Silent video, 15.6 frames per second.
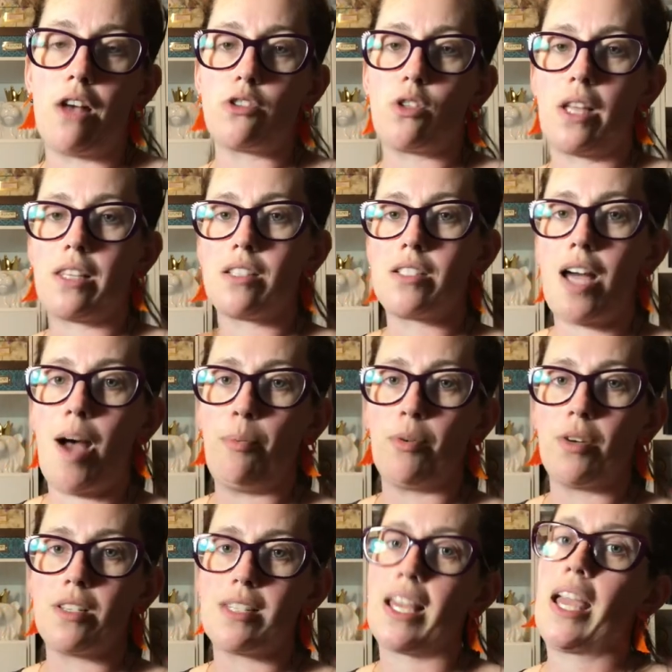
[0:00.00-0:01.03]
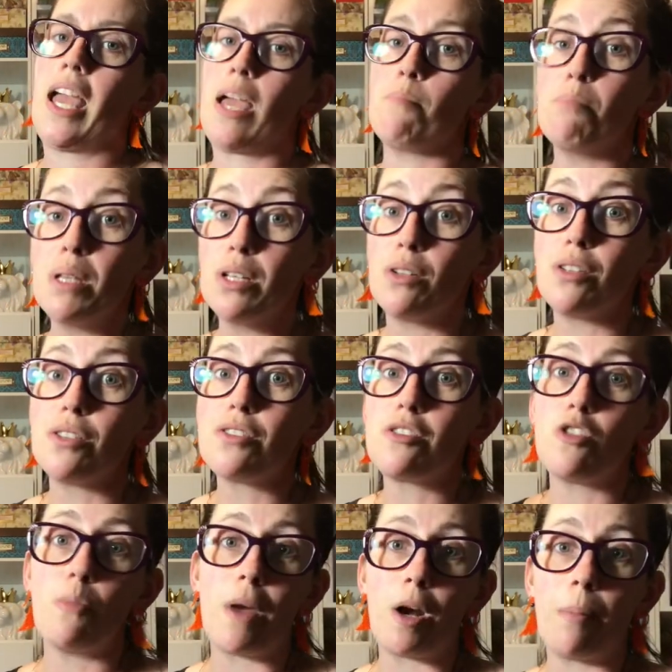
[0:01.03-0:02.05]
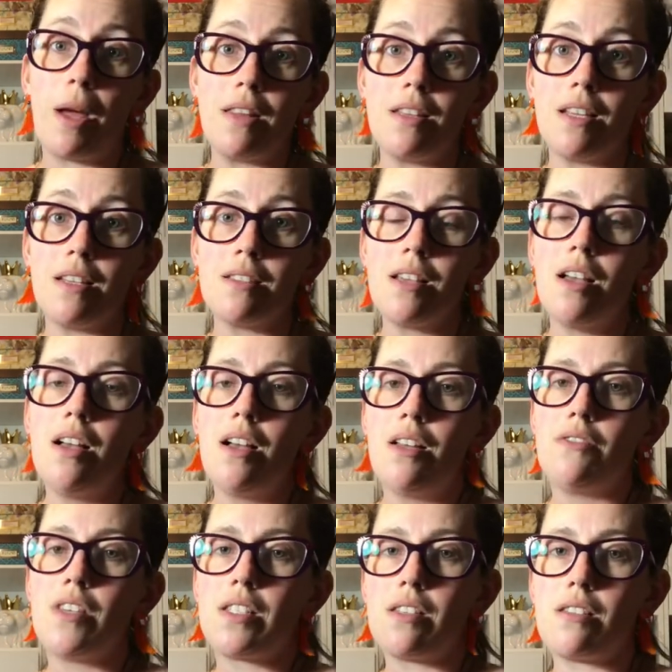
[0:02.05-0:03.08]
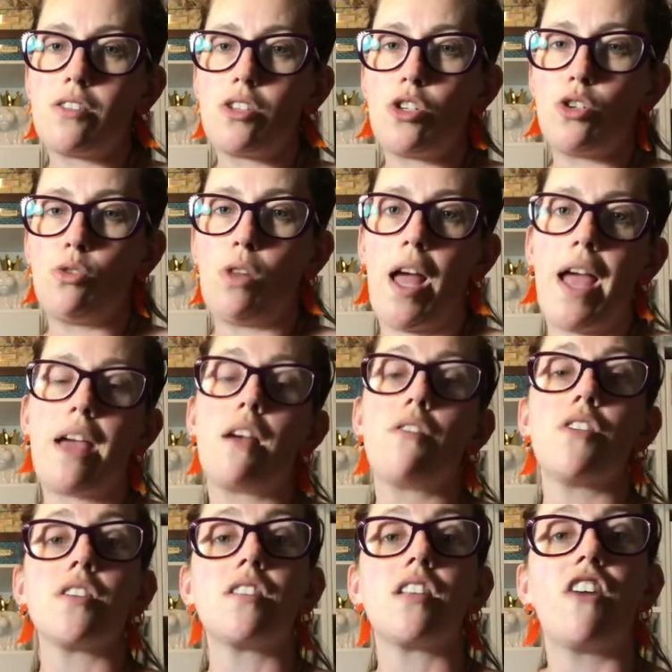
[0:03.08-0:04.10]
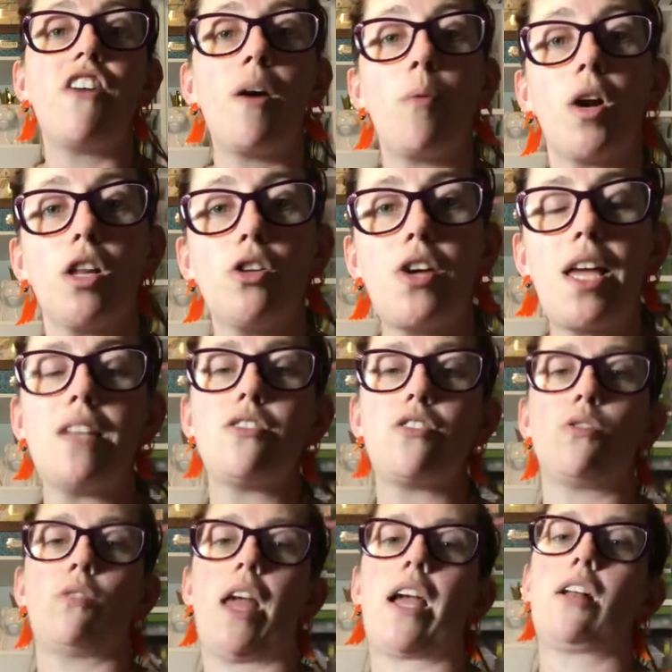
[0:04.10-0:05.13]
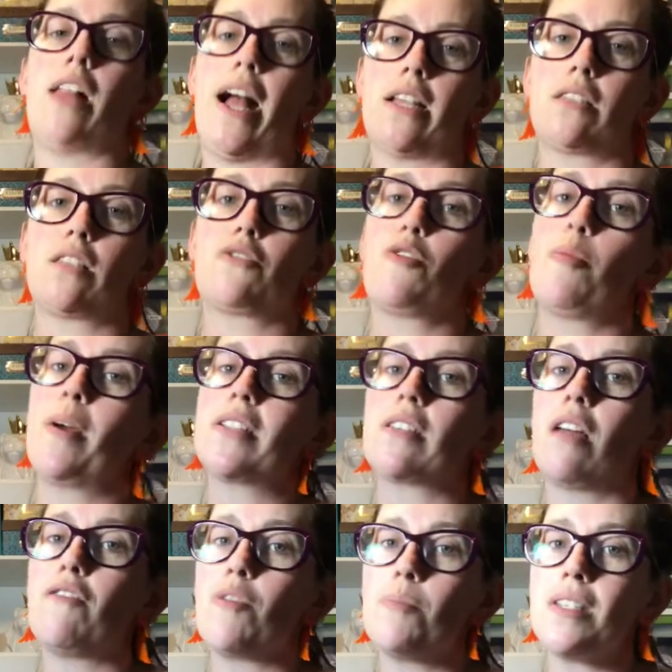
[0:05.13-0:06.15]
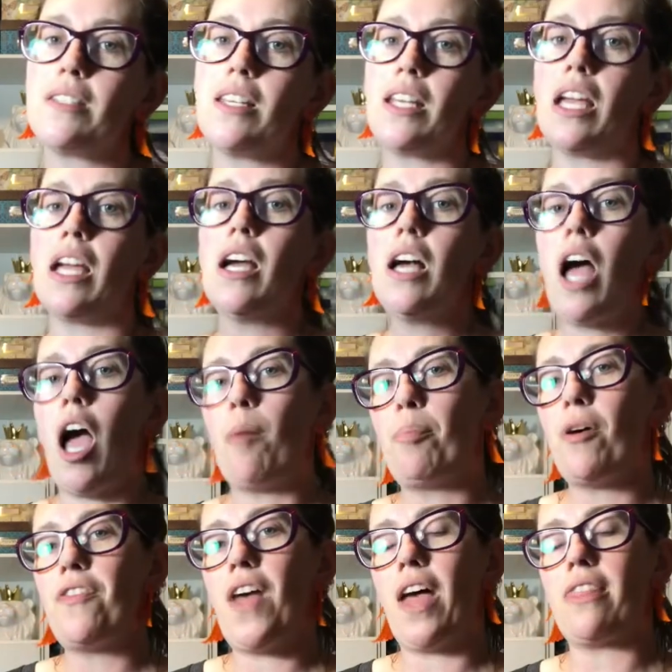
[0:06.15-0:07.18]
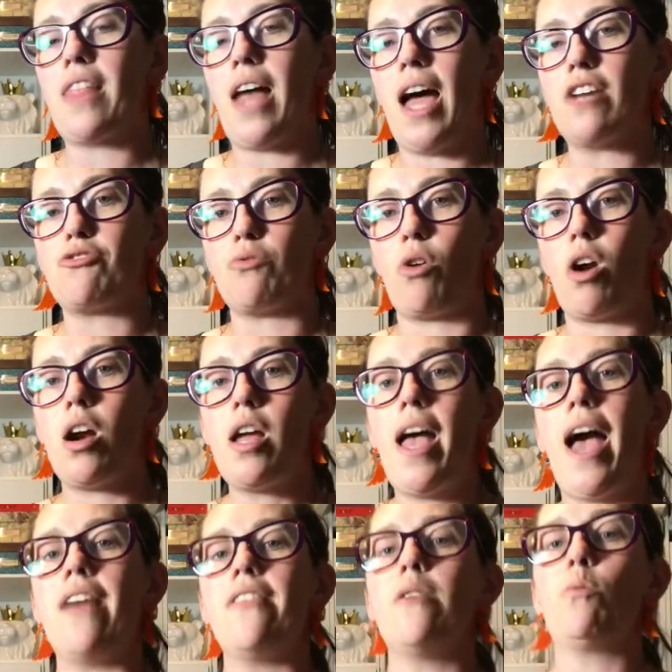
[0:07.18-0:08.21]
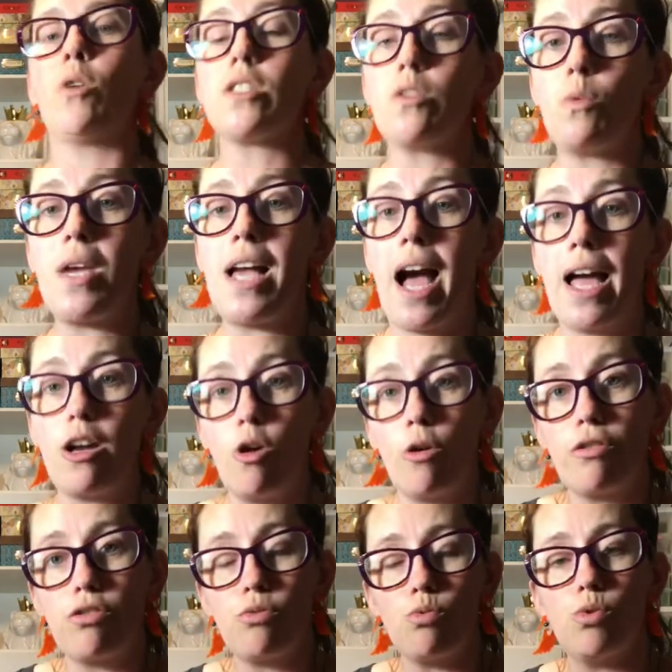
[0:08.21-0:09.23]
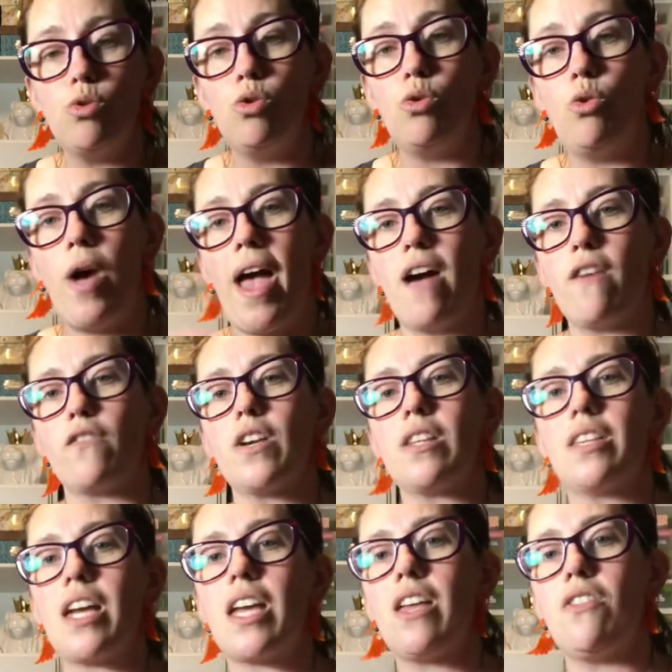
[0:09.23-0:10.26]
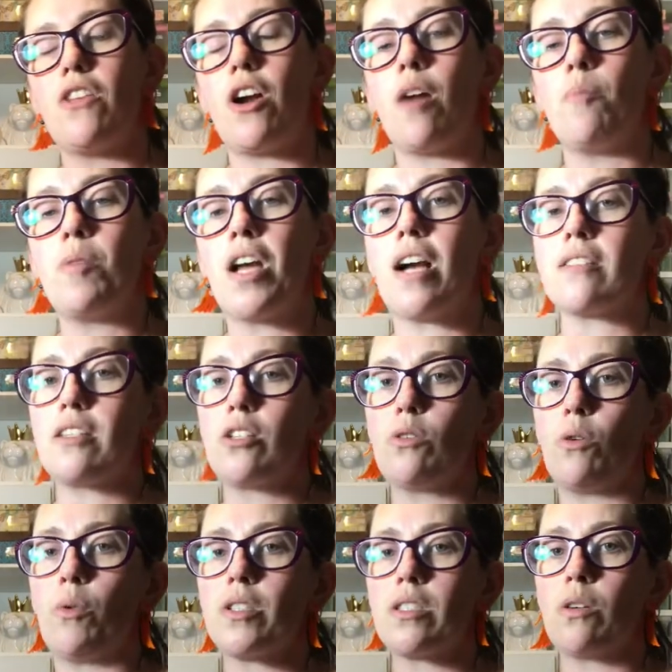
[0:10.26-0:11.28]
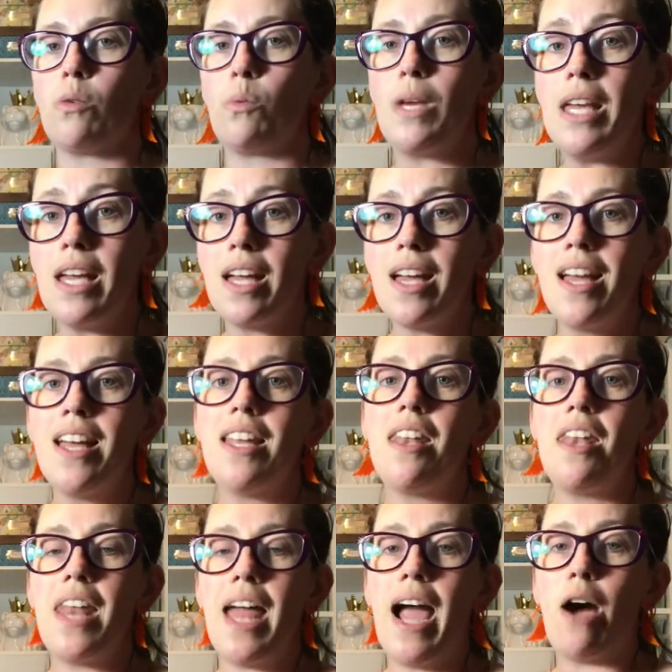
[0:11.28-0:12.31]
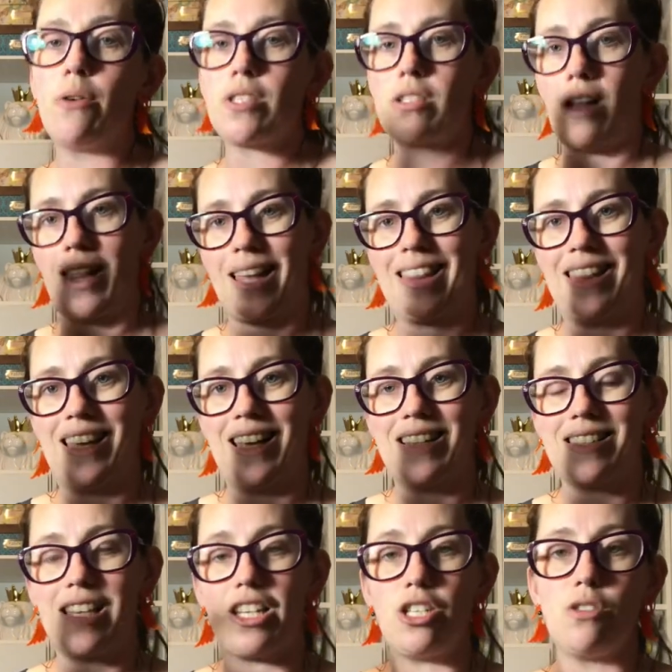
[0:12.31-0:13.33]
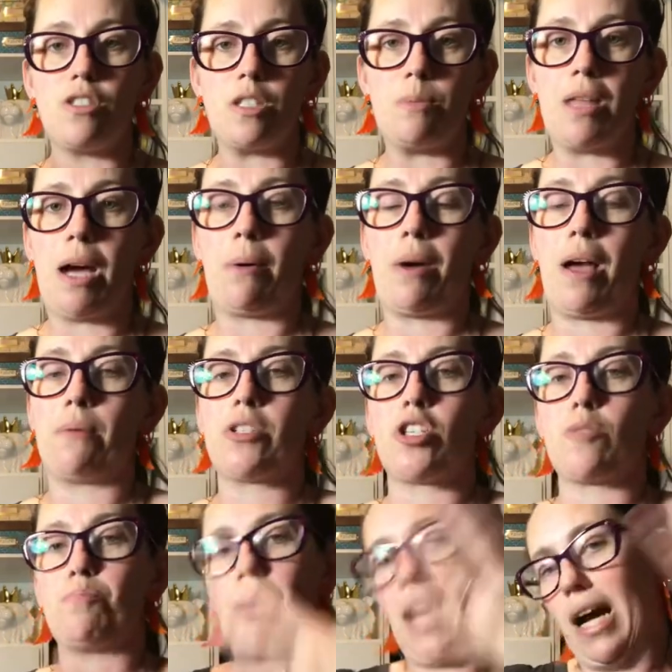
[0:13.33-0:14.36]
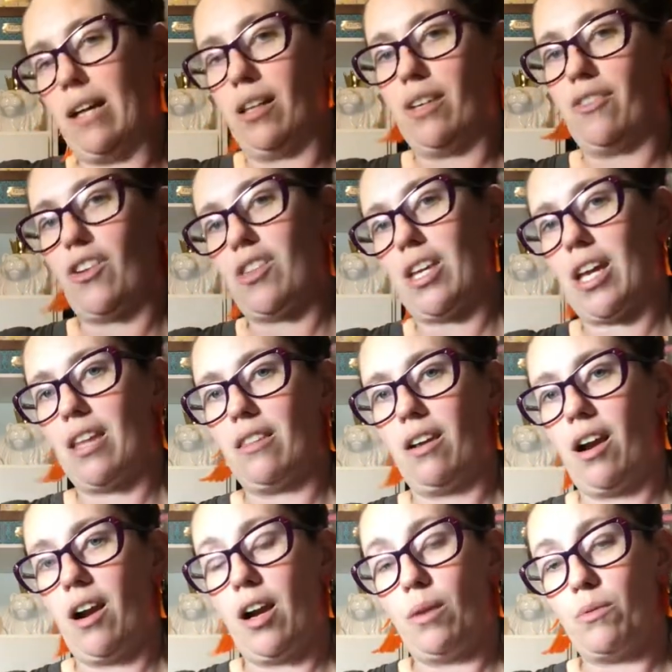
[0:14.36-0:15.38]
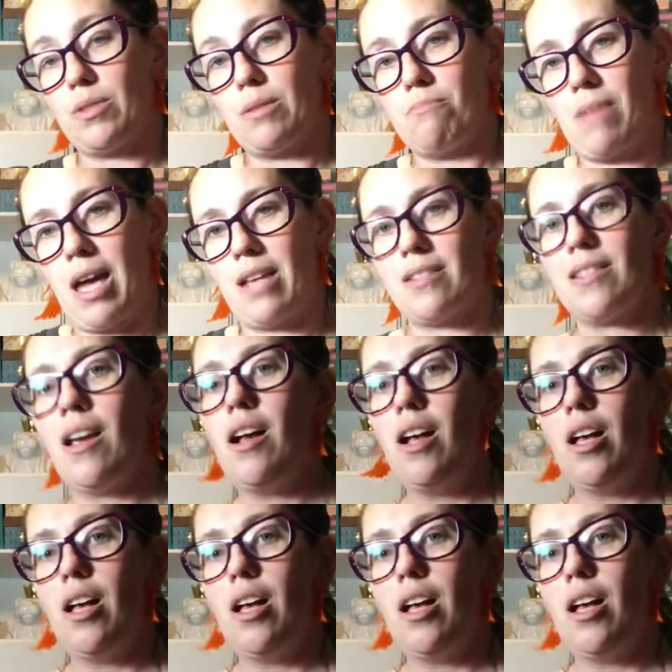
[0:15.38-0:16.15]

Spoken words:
So like the top one is like, hey, bills, you better pay these. This is to do like the stuff I want to look into, like classes for my son from the city. I put that in that drawer. And then once a week I go through everything in there. And because I do it once a week, now it's not like this. And it used to be that way. I would just pile everything in there and it was a mess.